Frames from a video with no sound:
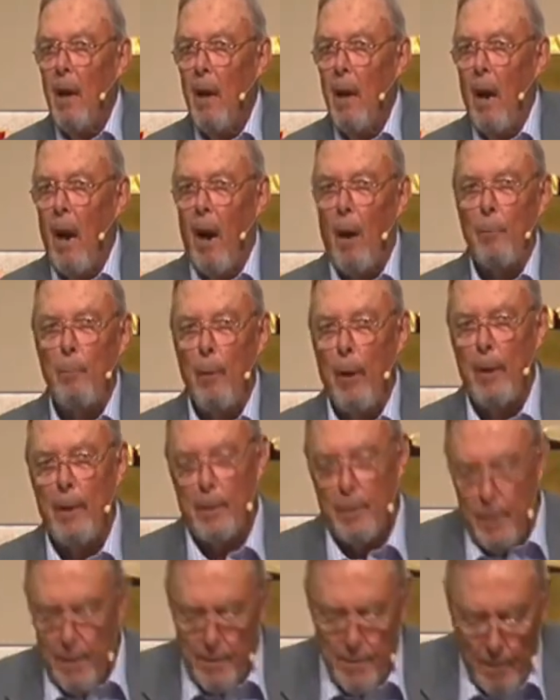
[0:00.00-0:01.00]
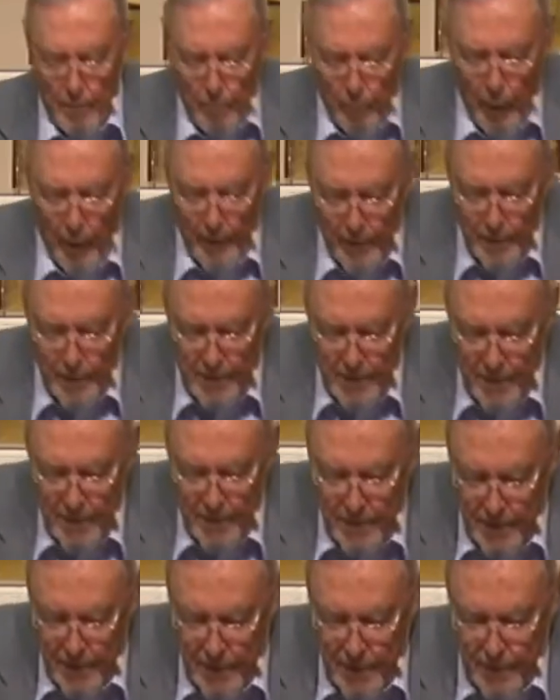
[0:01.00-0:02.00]
Our brothers, brothers and
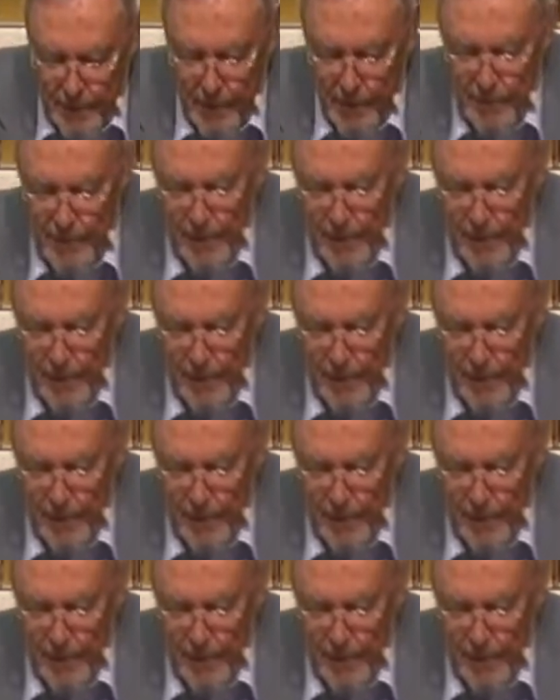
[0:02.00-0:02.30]
sisters